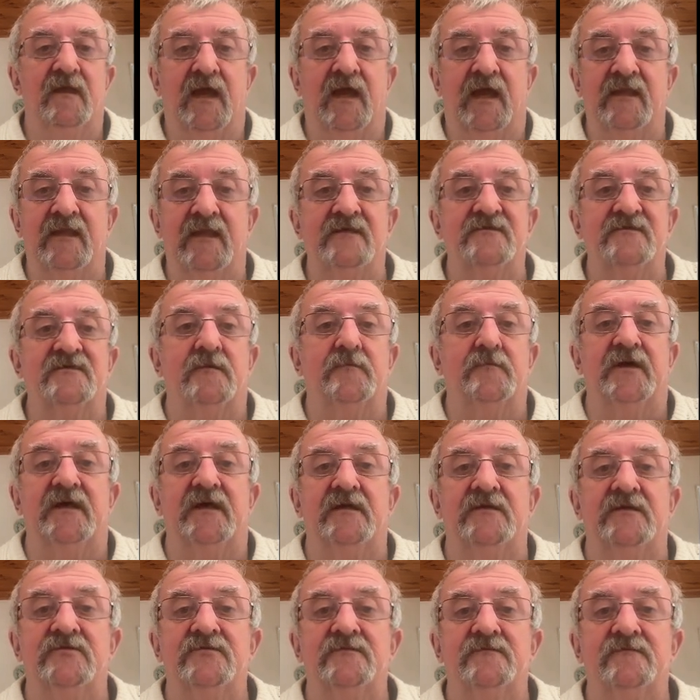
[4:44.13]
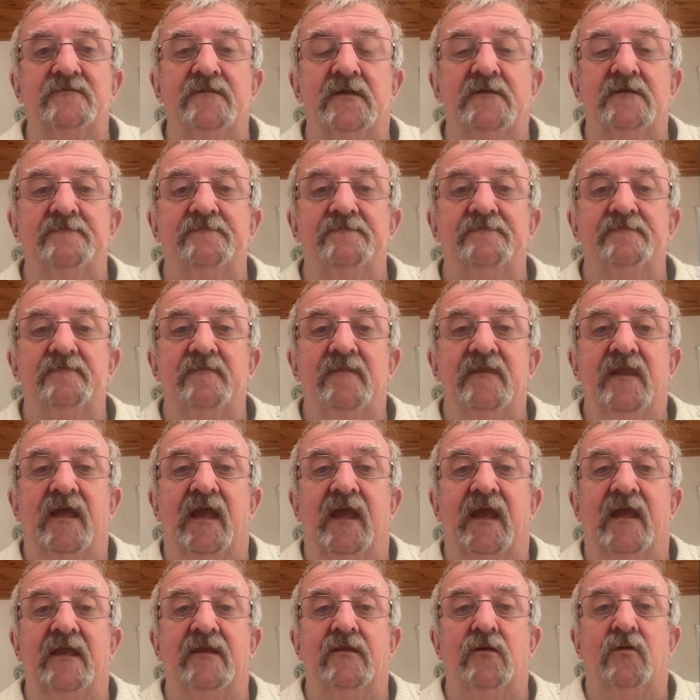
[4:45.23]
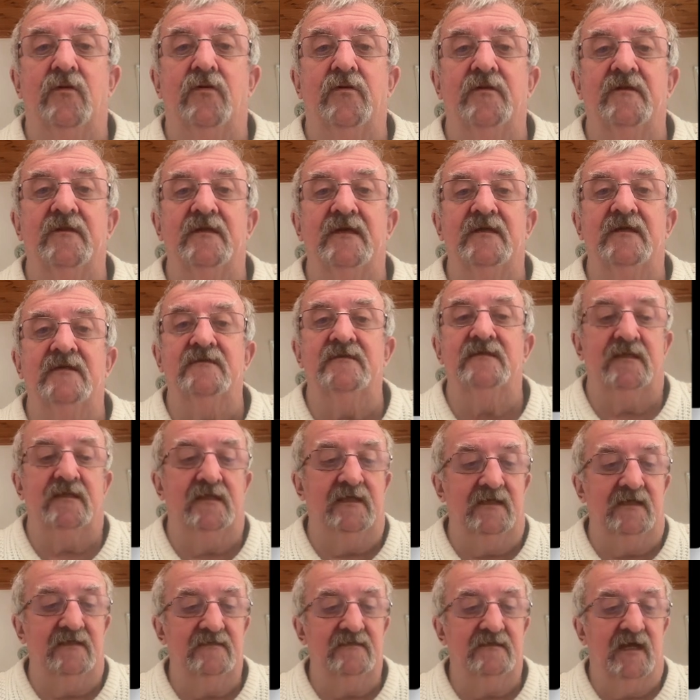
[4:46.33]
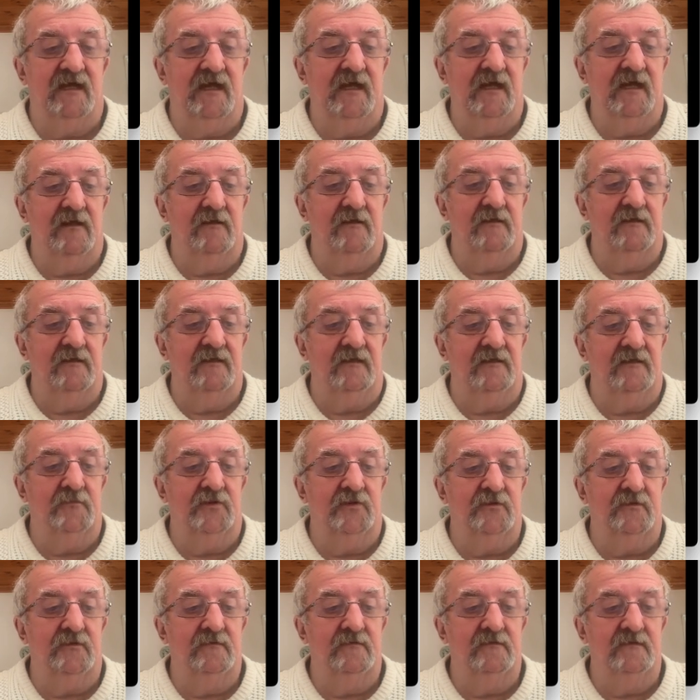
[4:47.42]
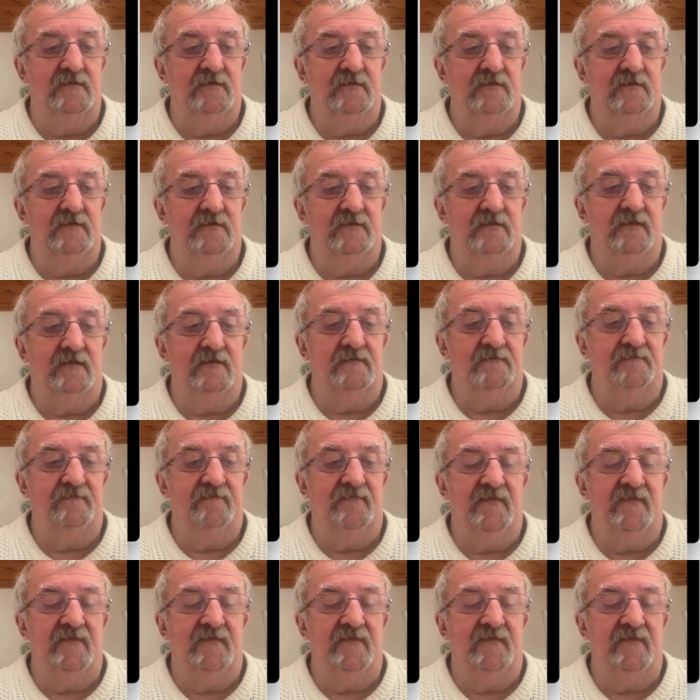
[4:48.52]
And there's our page, right? And all of these links are linkable, right?